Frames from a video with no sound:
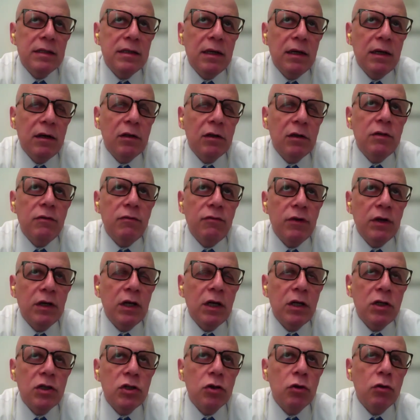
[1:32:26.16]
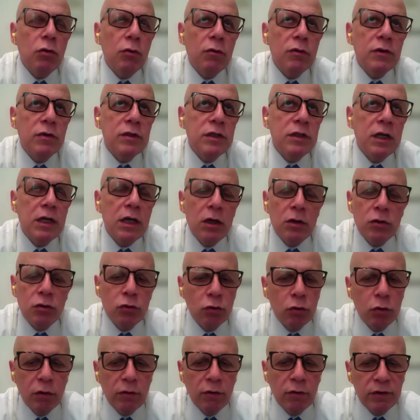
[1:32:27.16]
ratification or
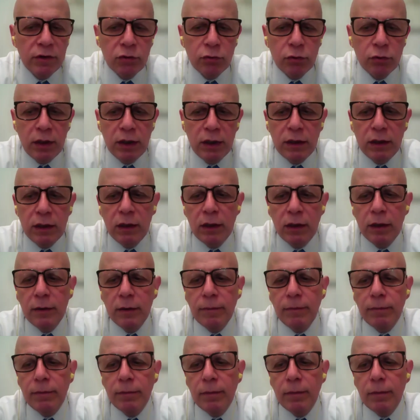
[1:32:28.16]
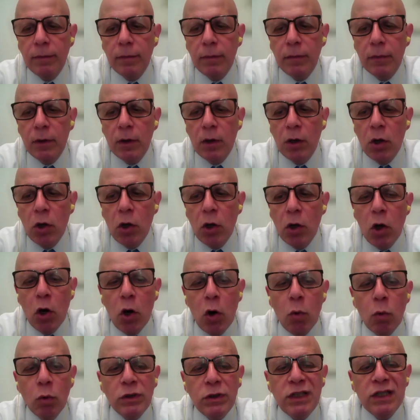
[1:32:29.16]
signature of a treaty.
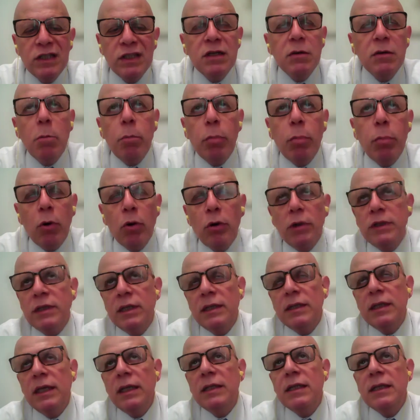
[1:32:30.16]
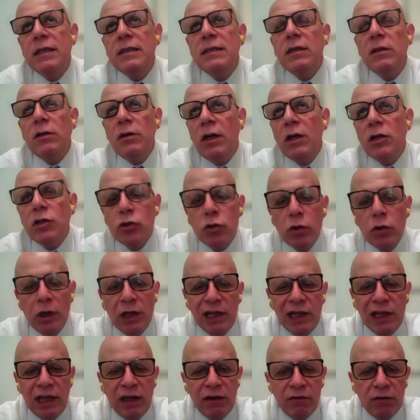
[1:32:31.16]
What is important at the
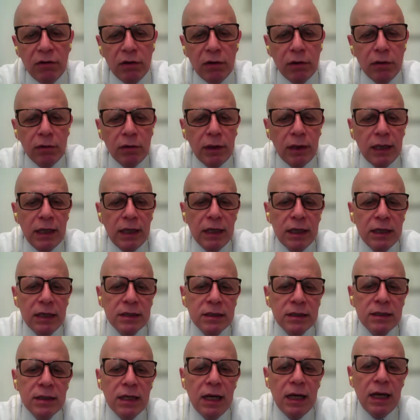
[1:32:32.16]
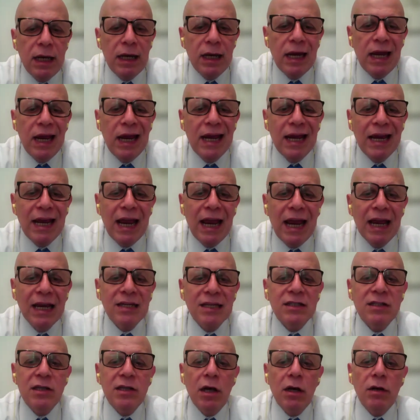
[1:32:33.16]
international level is the
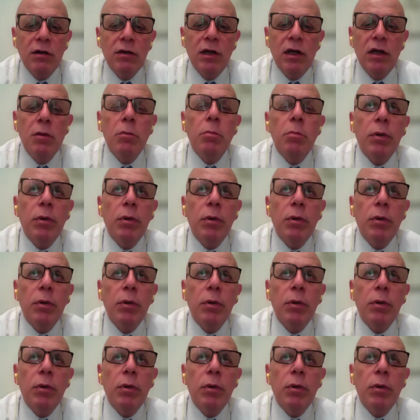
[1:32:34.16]
external